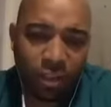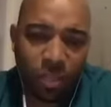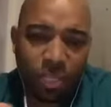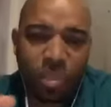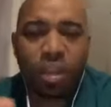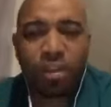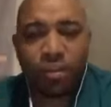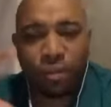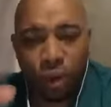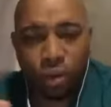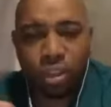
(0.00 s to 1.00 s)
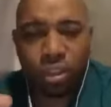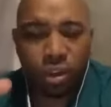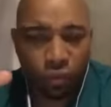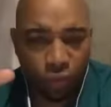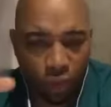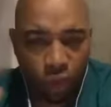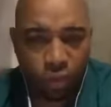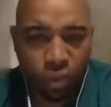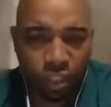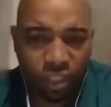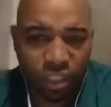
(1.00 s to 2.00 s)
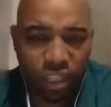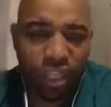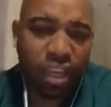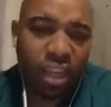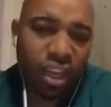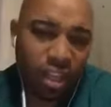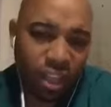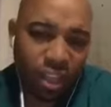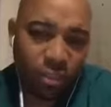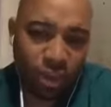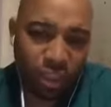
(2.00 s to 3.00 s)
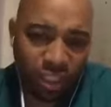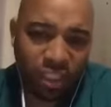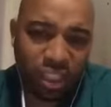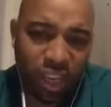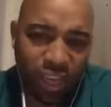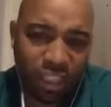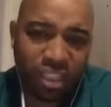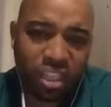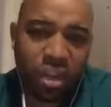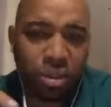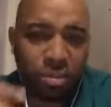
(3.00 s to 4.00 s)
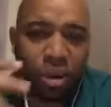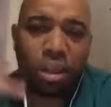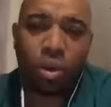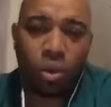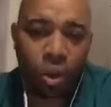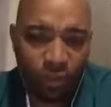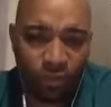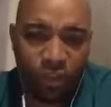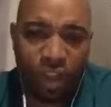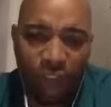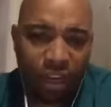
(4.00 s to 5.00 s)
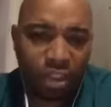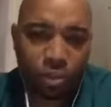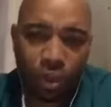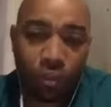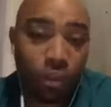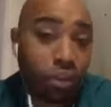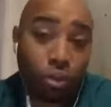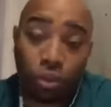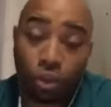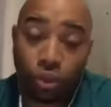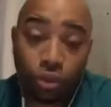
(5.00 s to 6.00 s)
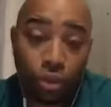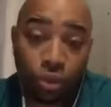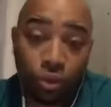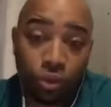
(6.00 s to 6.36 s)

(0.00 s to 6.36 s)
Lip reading: the conversion for the OTC, and then when the Caesar license comes, they'll be able to go into fiat as well if they so choose to.